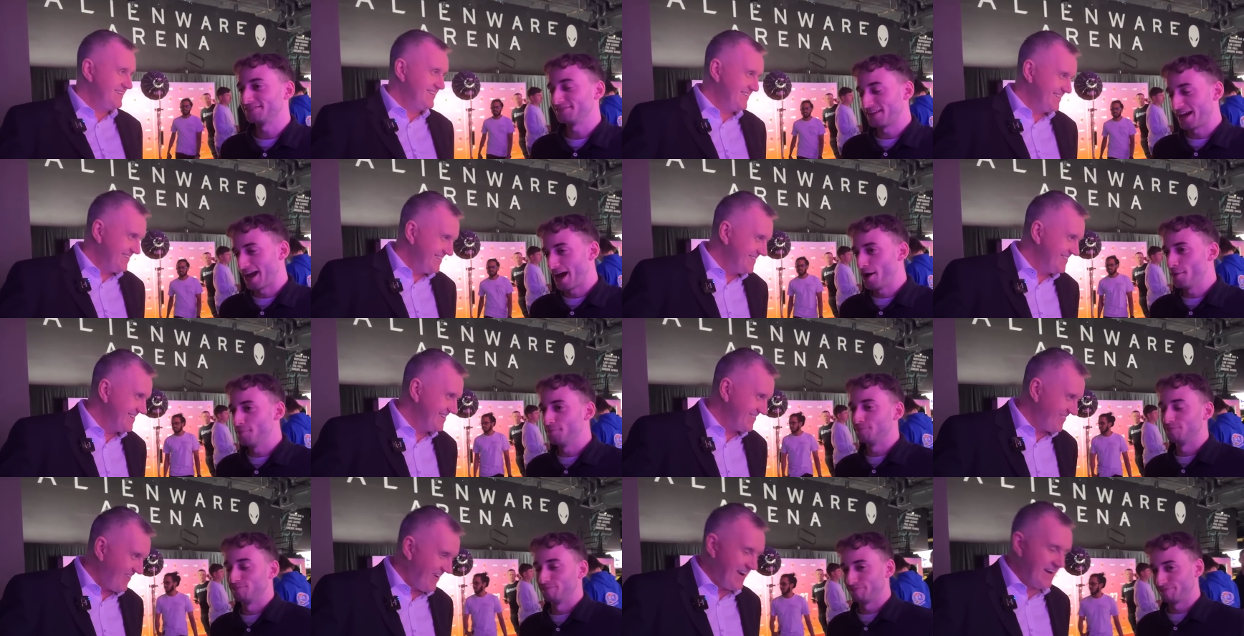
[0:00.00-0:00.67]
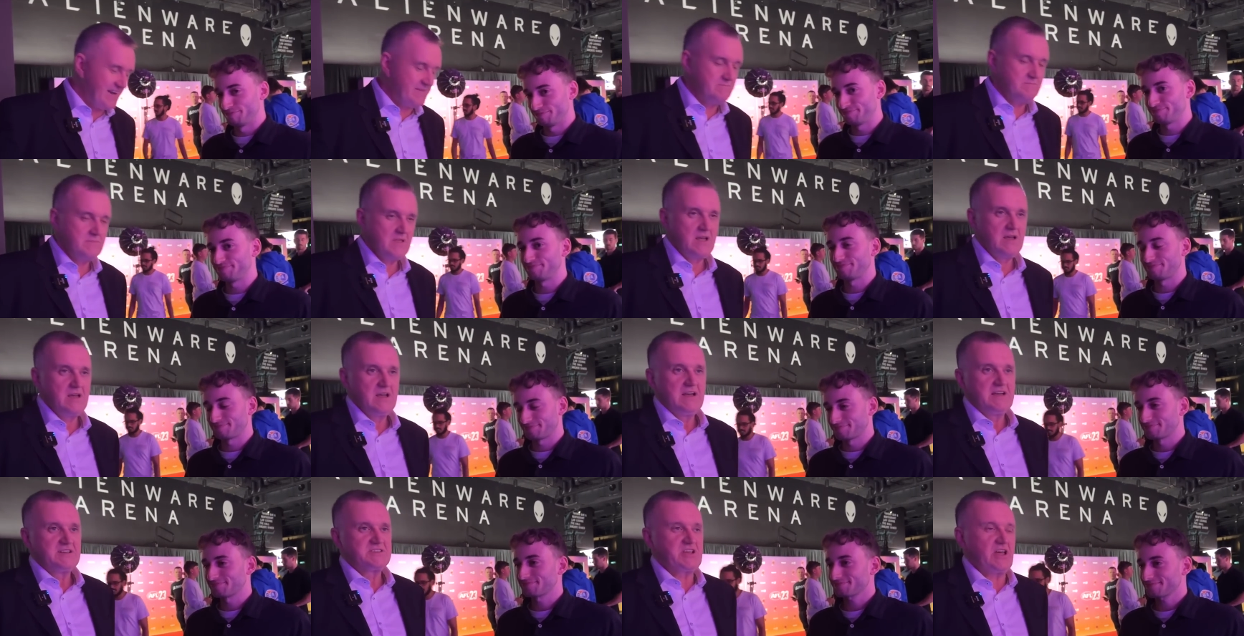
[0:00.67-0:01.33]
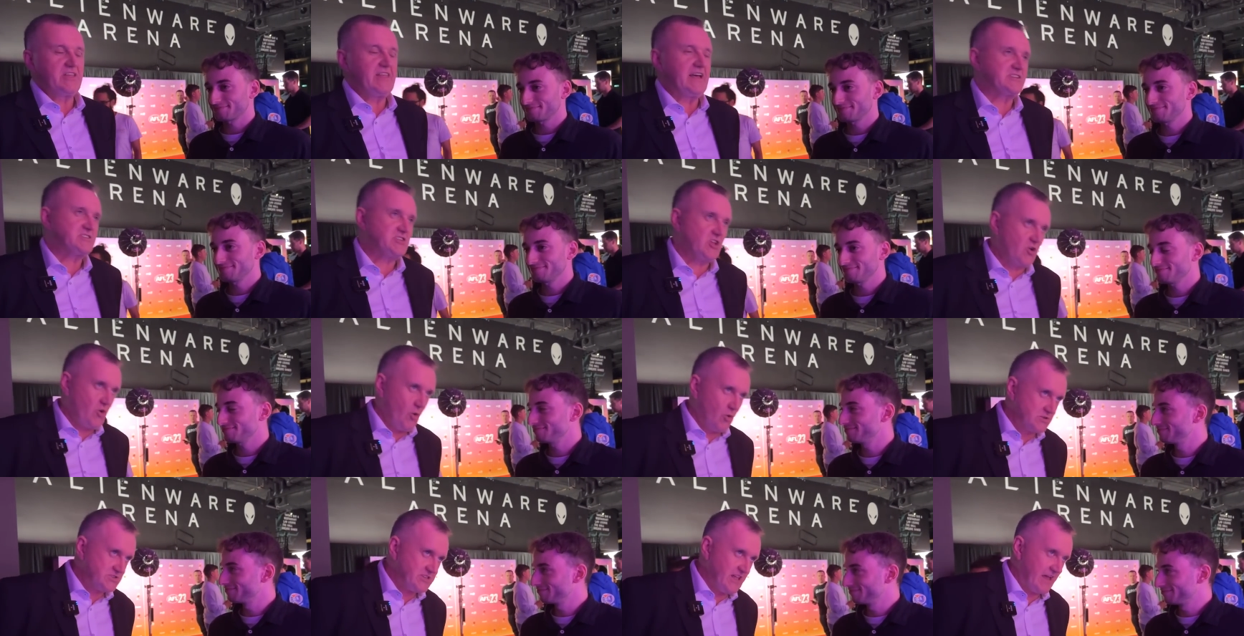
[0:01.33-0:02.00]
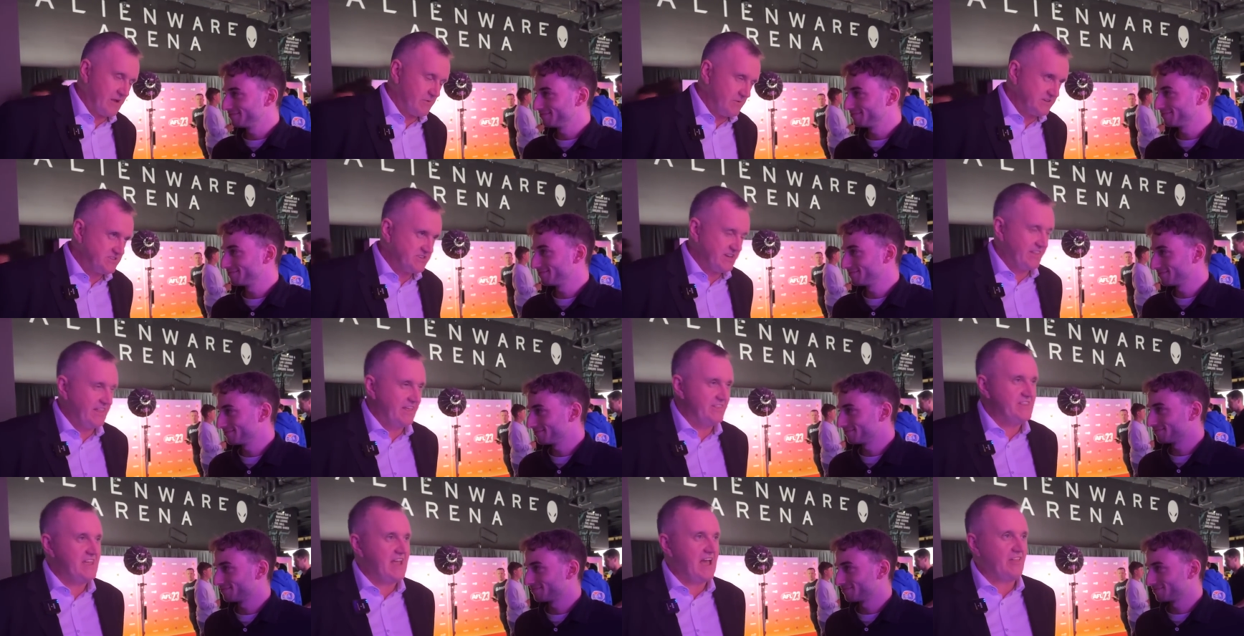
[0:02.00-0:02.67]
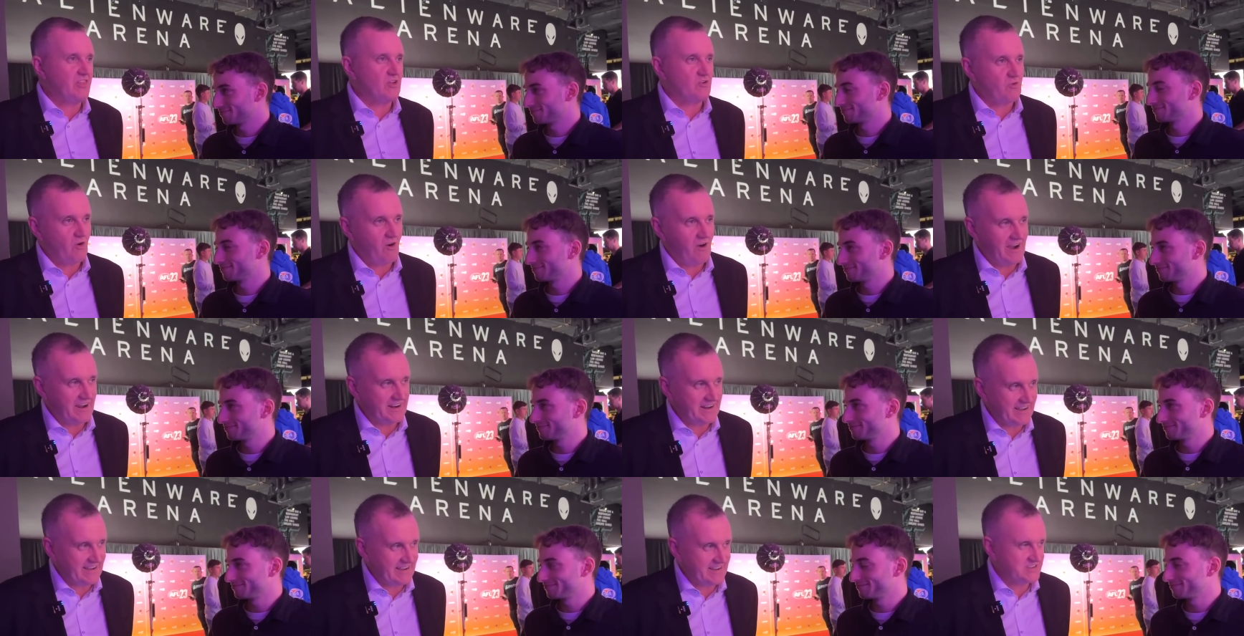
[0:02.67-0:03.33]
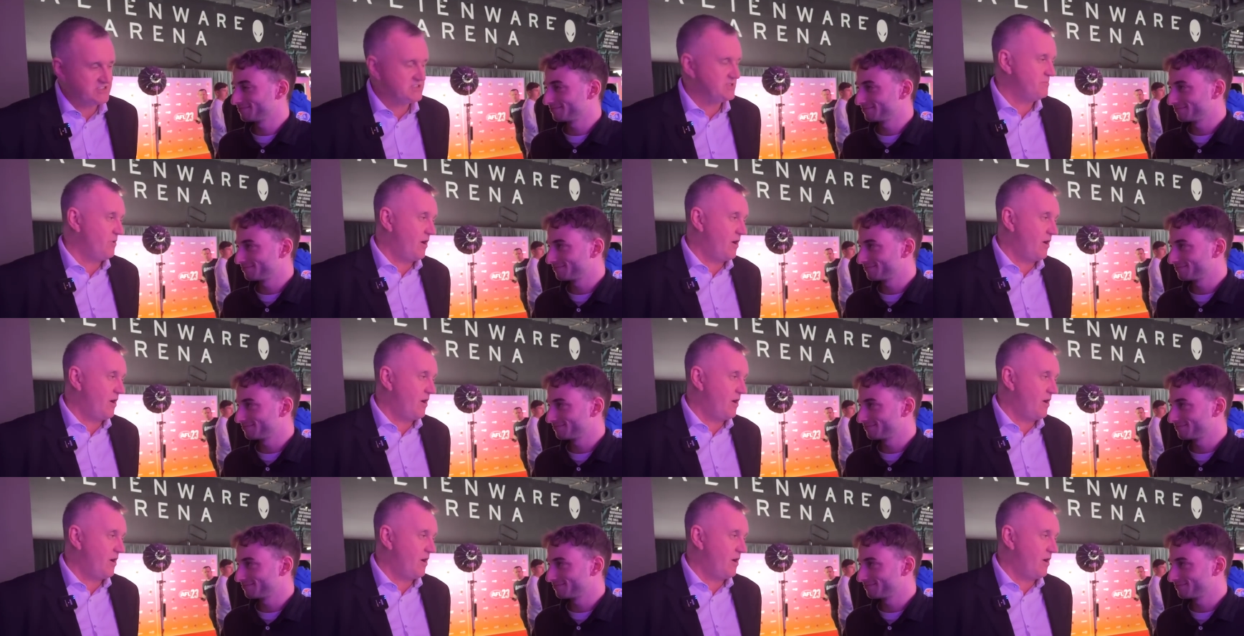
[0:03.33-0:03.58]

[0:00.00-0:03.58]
Speaker 1: Yes. Yep. Right. So that's the coarse language. And then the other rider is the